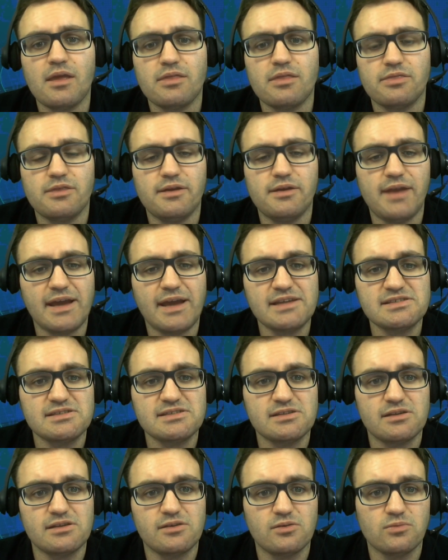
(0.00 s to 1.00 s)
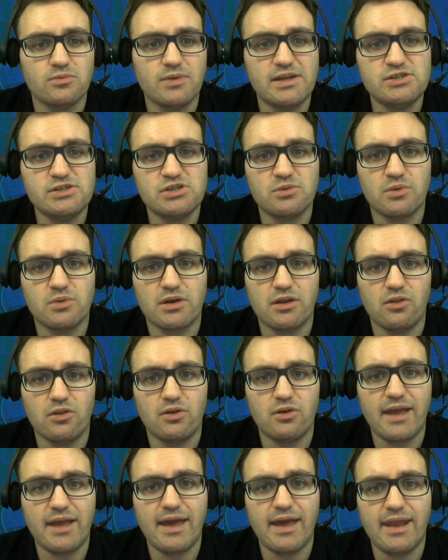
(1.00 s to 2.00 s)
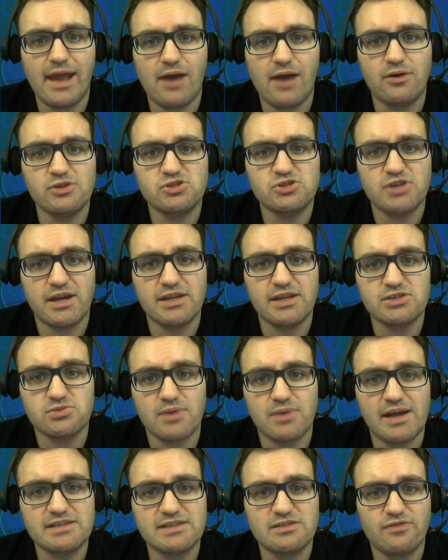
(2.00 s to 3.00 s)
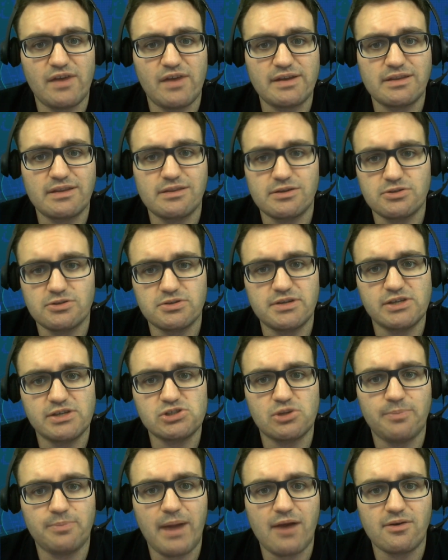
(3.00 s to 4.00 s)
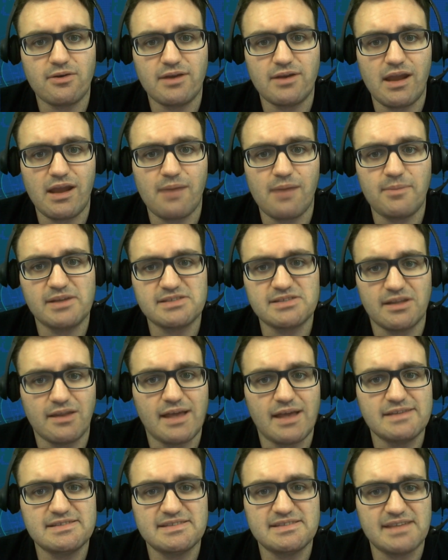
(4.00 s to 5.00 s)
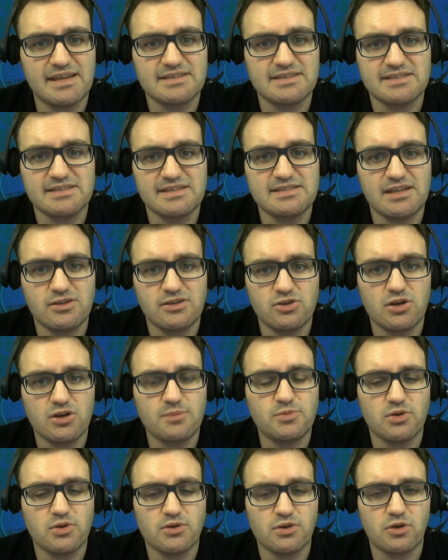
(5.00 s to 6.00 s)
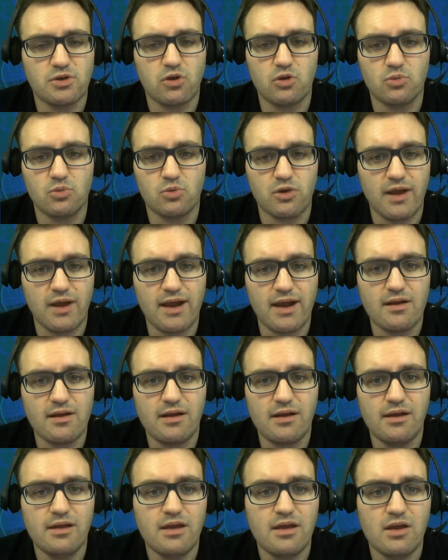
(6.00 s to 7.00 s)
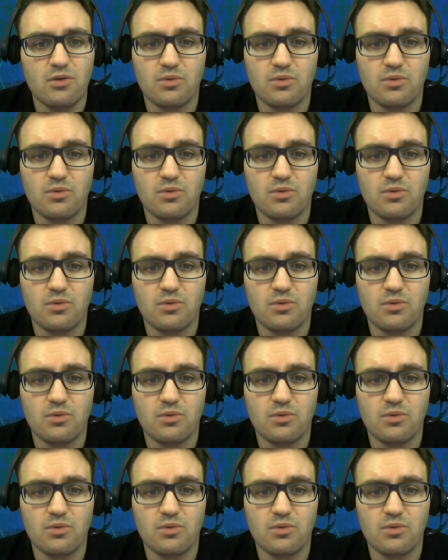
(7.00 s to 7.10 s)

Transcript: The next region we're going to look at, how has China's rise affected the traditional power dynamics and alliances that existed in Europe during the Cold War era.